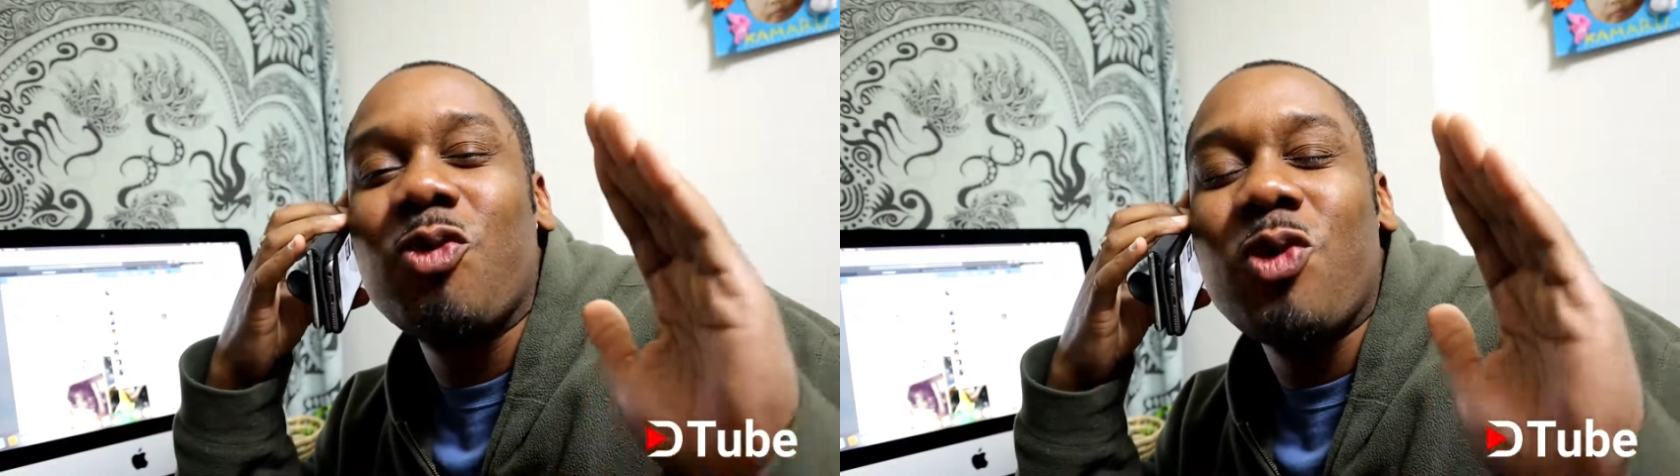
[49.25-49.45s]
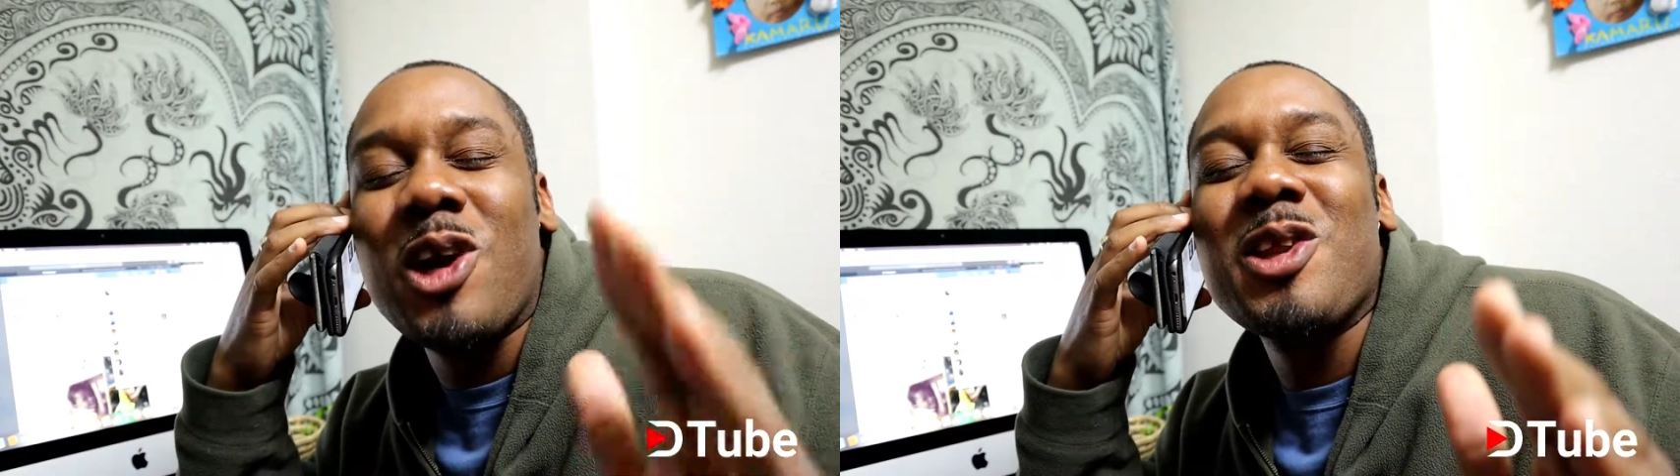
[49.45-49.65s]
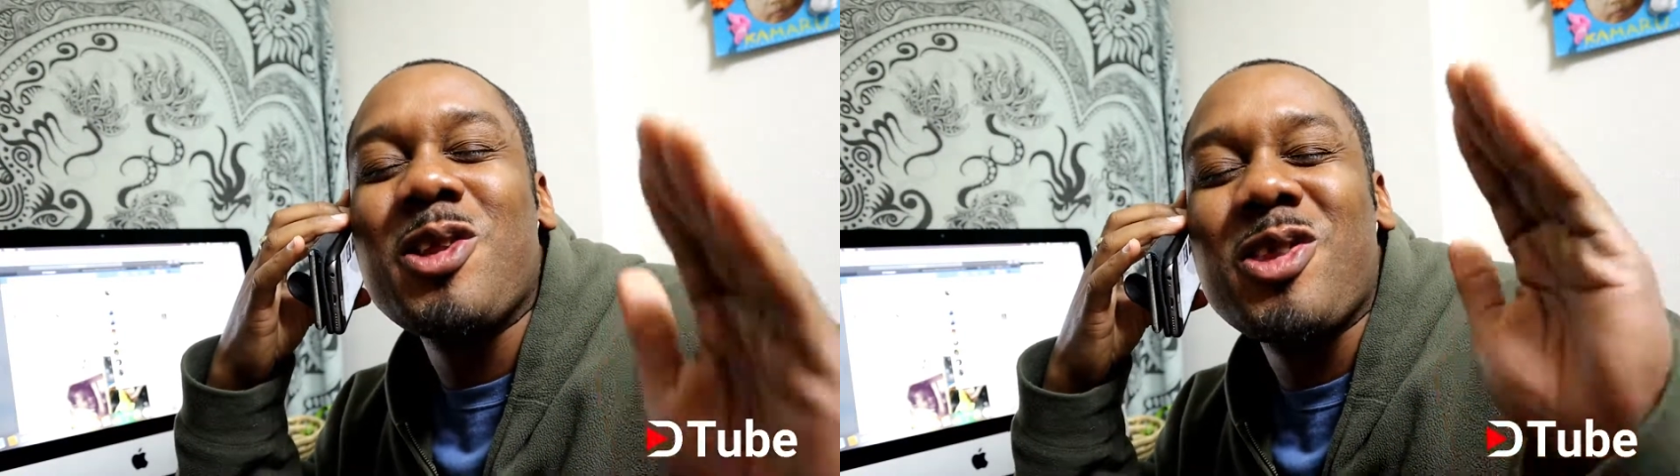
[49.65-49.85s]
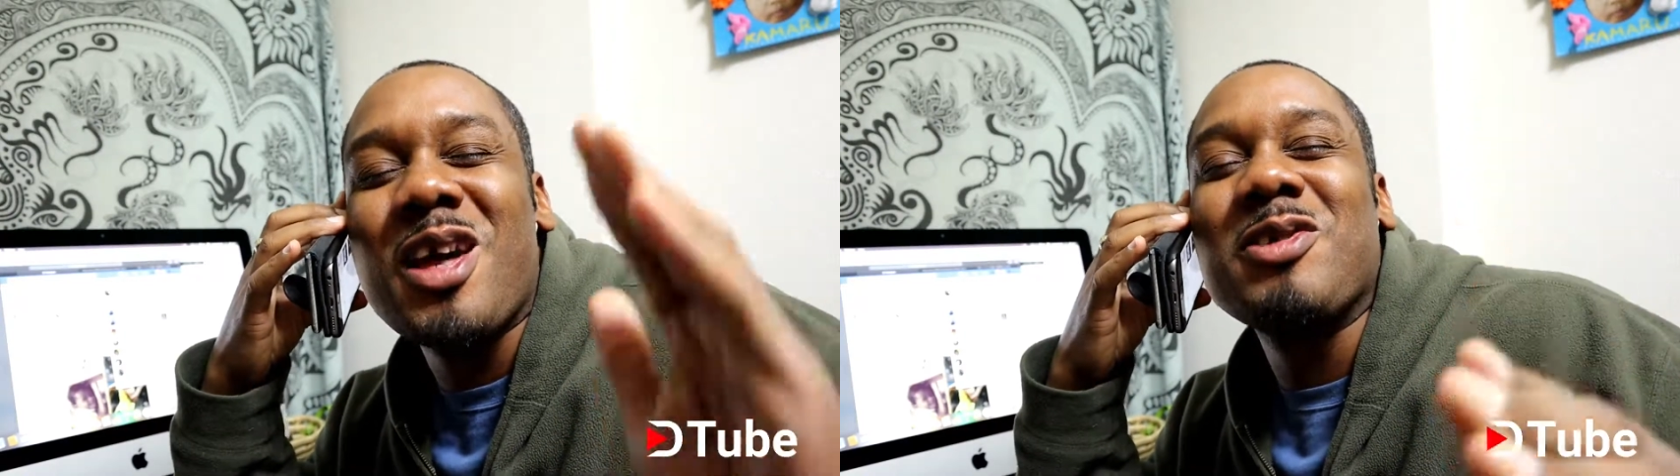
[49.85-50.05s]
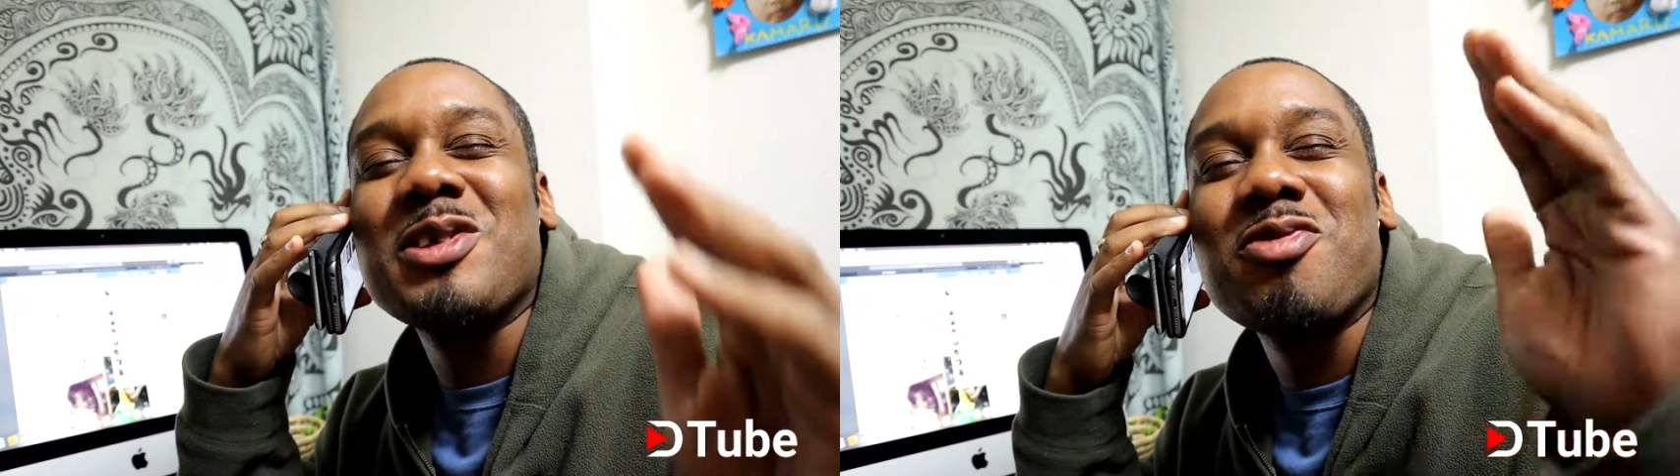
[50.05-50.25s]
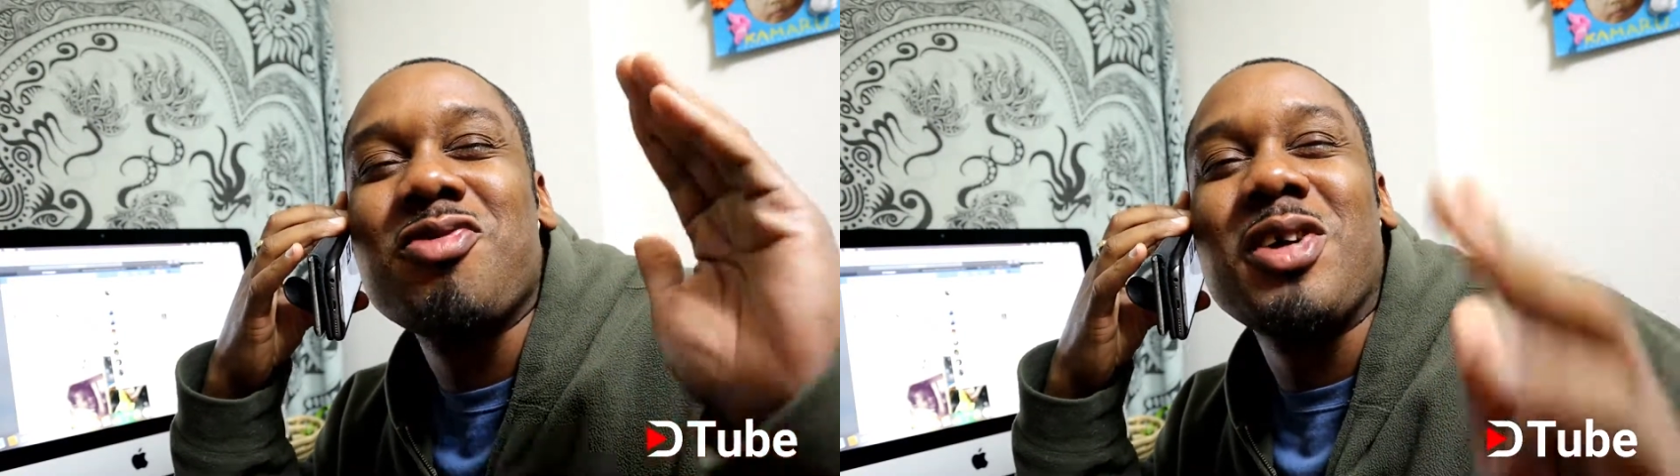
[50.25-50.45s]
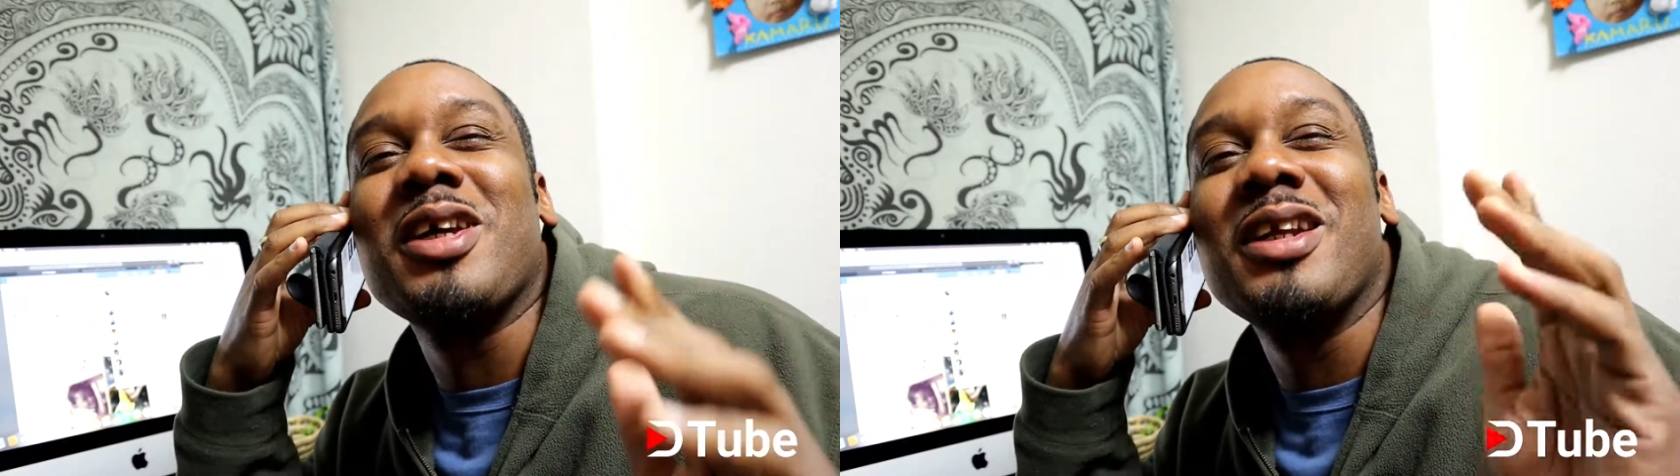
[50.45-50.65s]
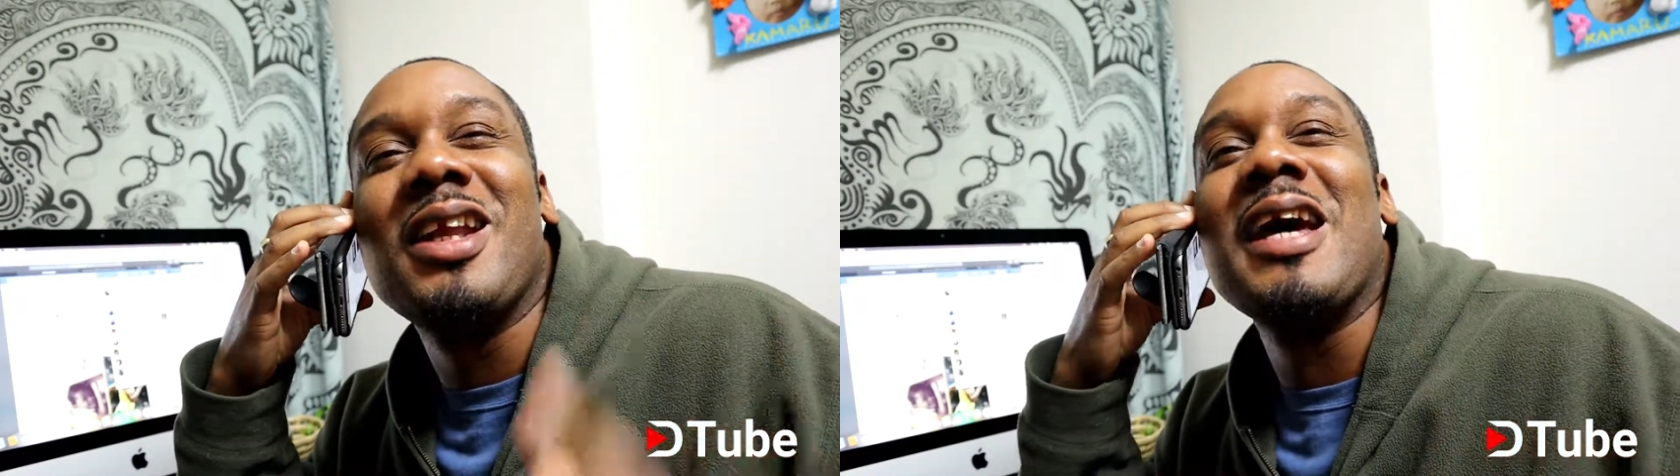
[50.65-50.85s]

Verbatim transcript: 1,000 fucking